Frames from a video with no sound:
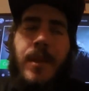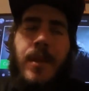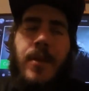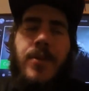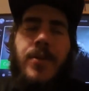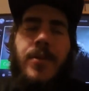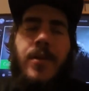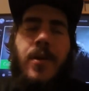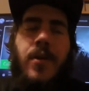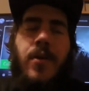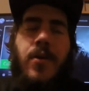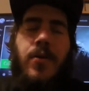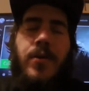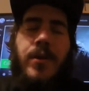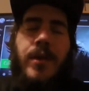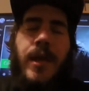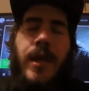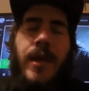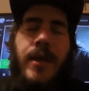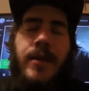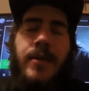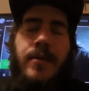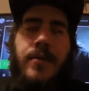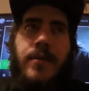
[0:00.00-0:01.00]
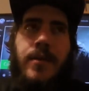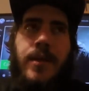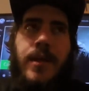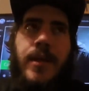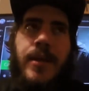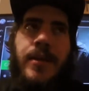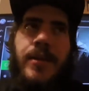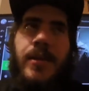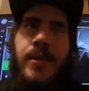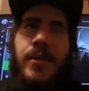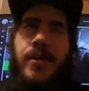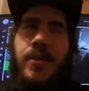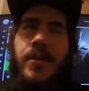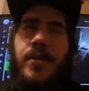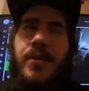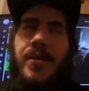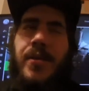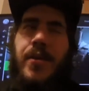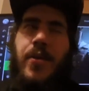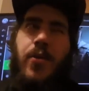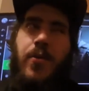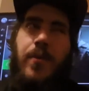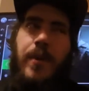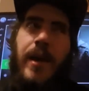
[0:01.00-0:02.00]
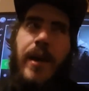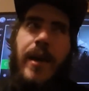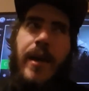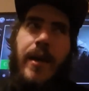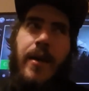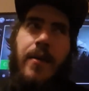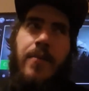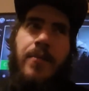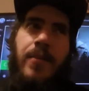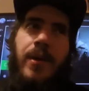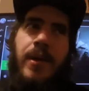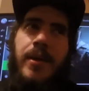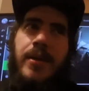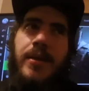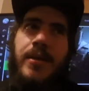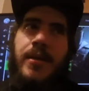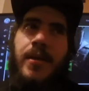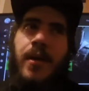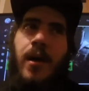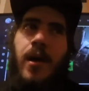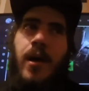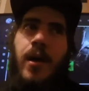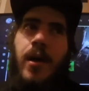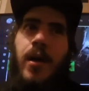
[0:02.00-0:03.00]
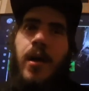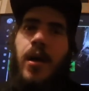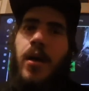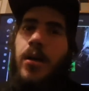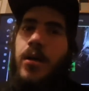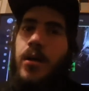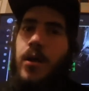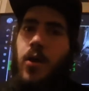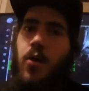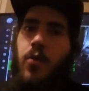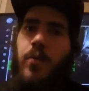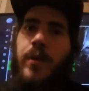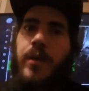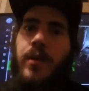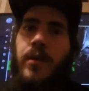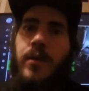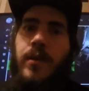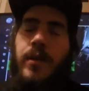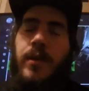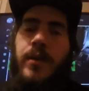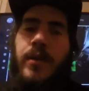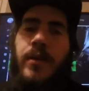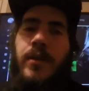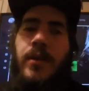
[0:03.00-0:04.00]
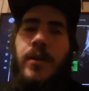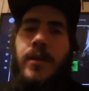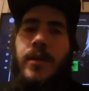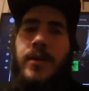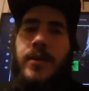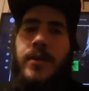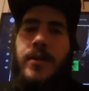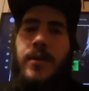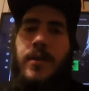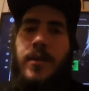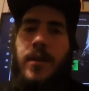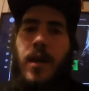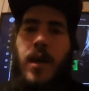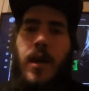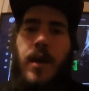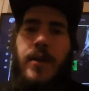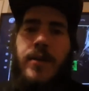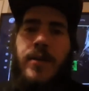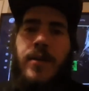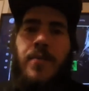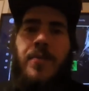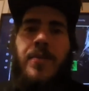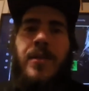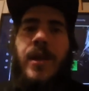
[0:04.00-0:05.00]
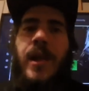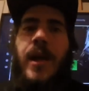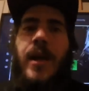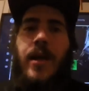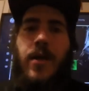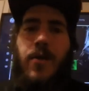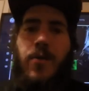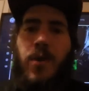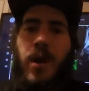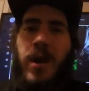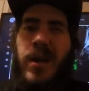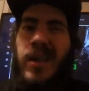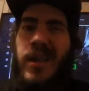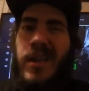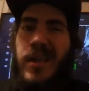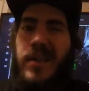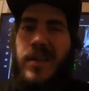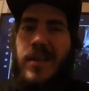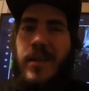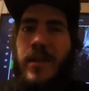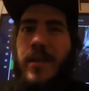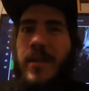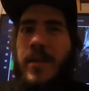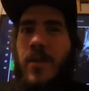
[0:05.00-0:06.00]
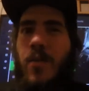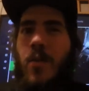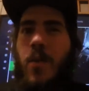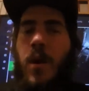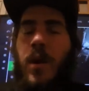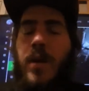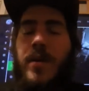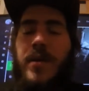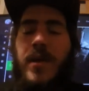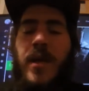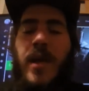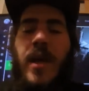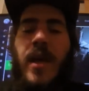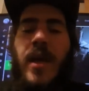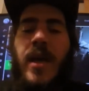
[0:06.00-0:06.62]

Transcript: So that isn't too bad, but it's not a low build either. It's not something I can run at like 60 watts.